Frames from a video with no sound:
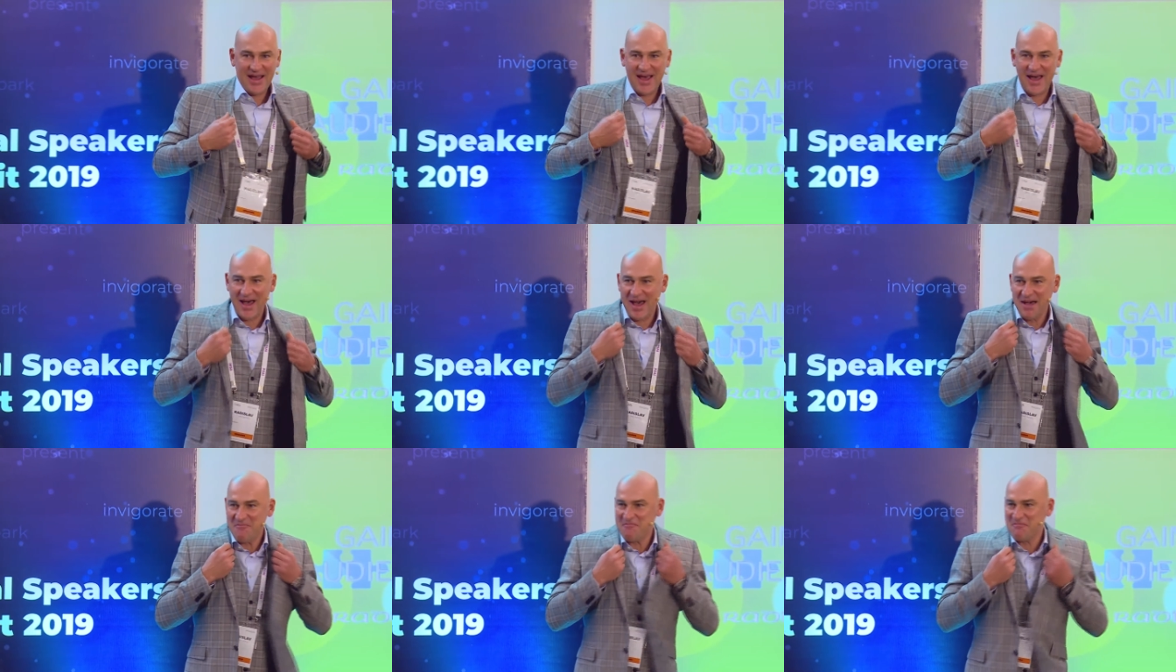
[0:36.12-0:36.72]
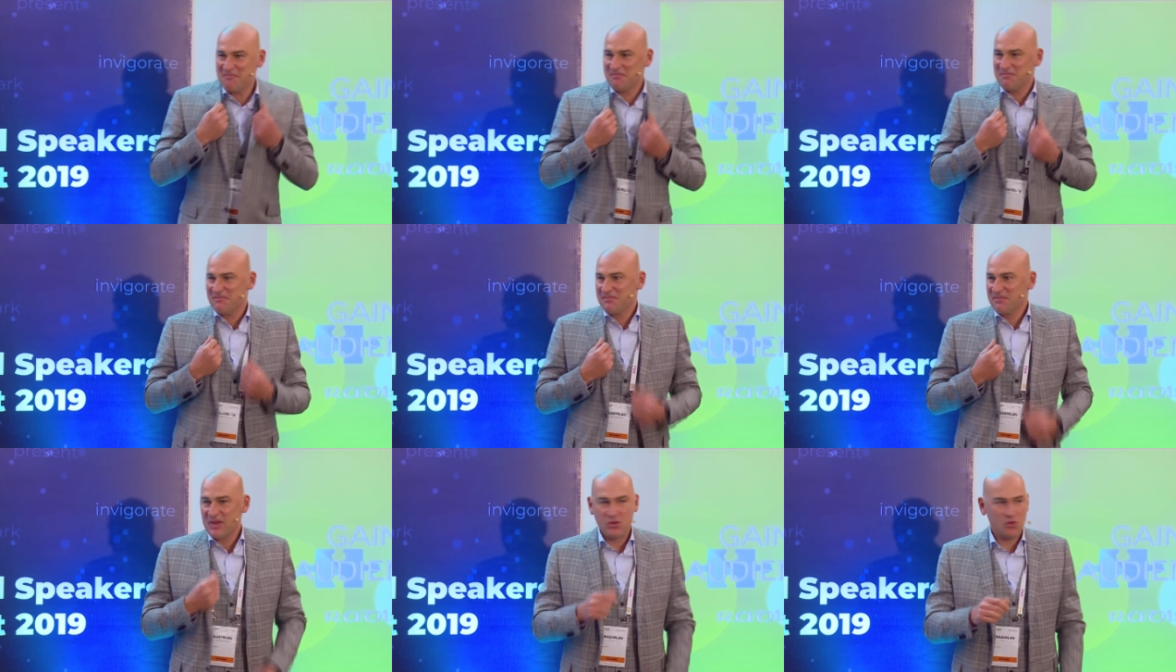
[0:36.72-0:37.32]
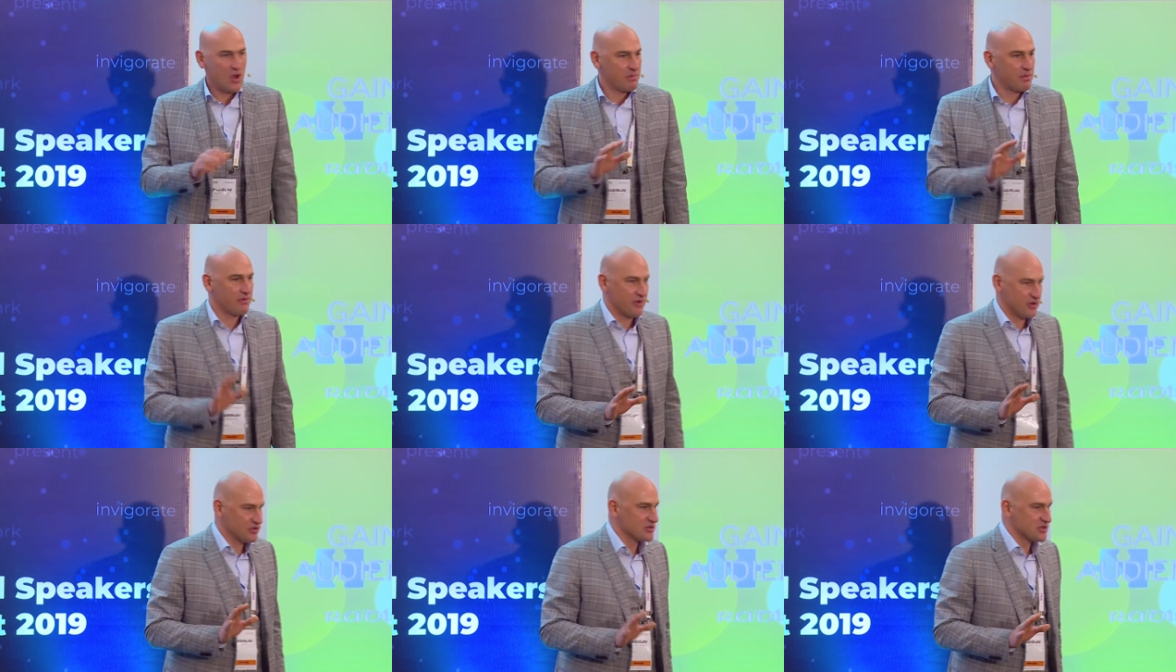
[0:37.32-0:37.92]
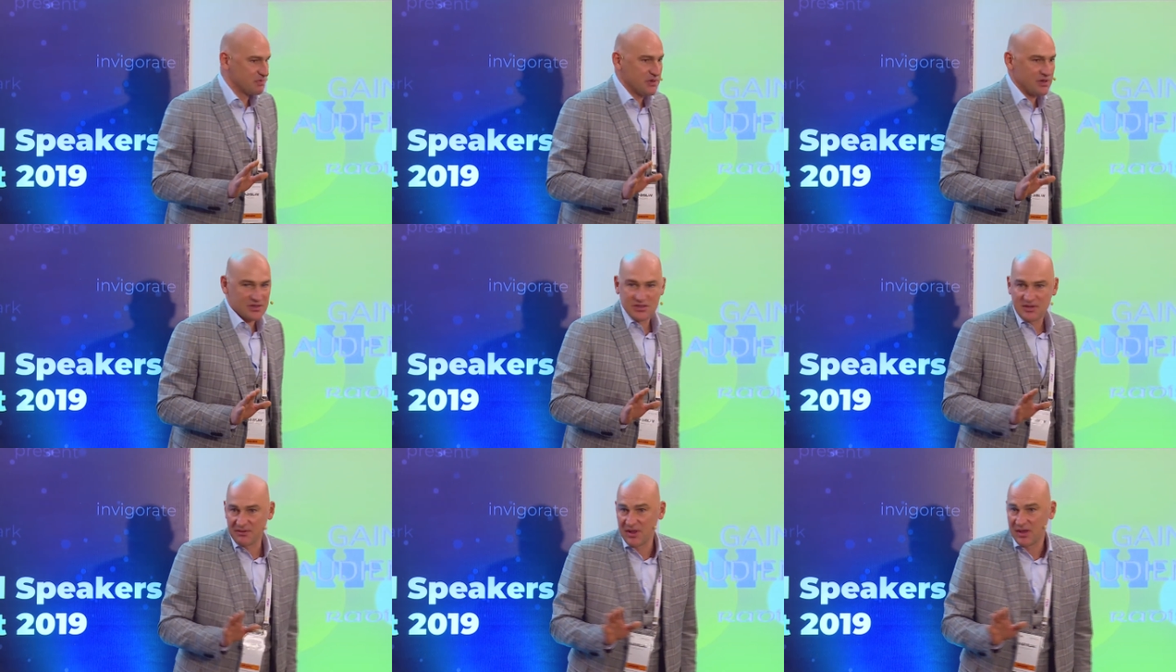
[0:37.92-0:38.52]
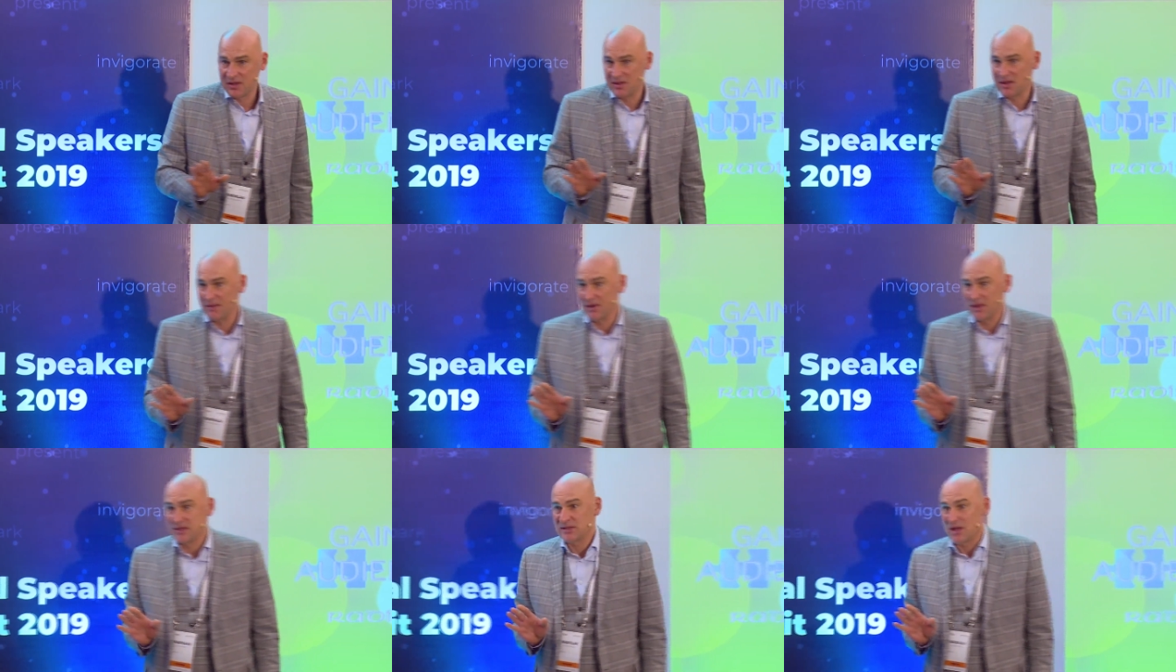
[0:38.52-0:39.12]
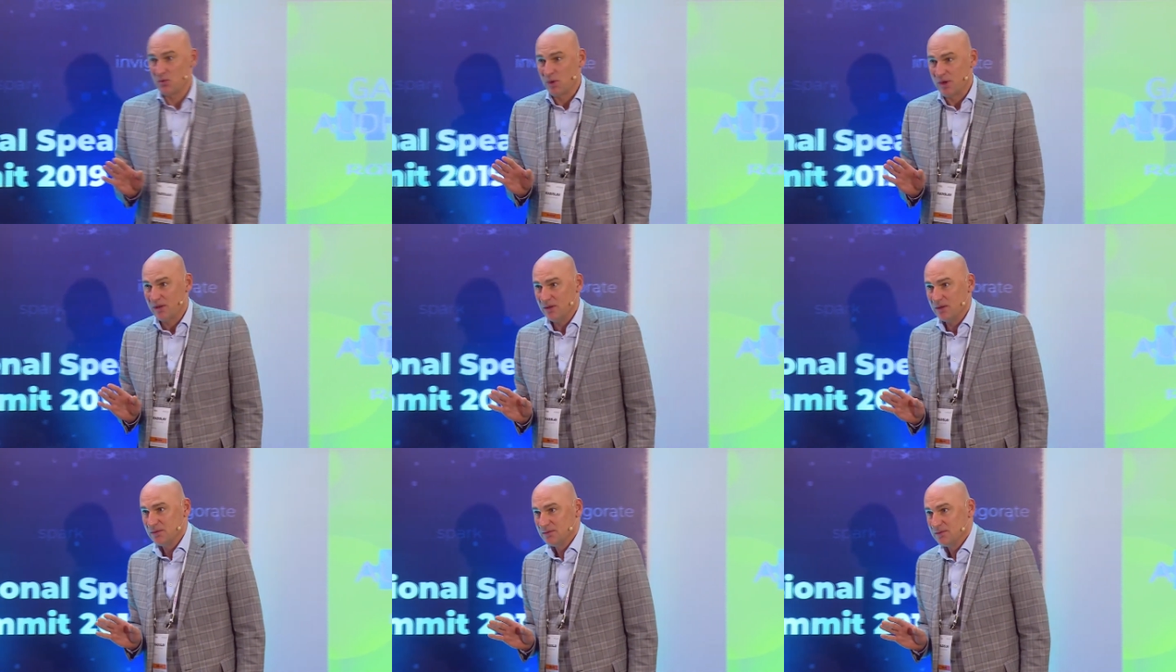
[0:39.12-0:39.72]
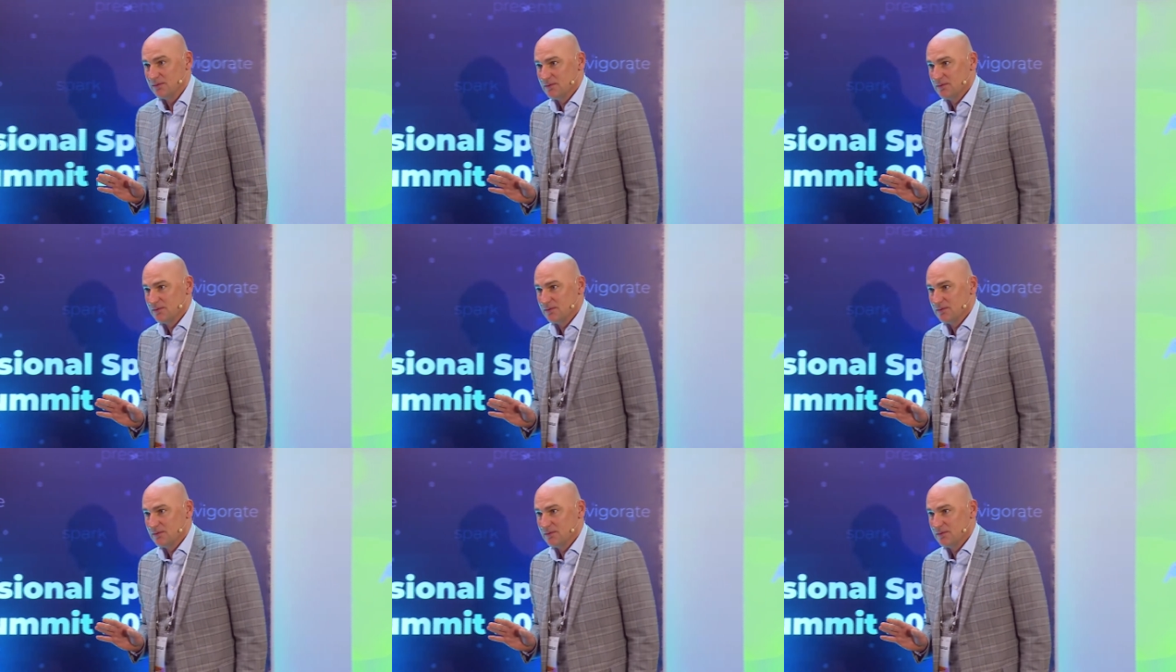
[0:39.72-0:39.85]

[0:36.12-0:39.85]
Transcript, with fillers: Uh, you are professional speakers, if I understand well.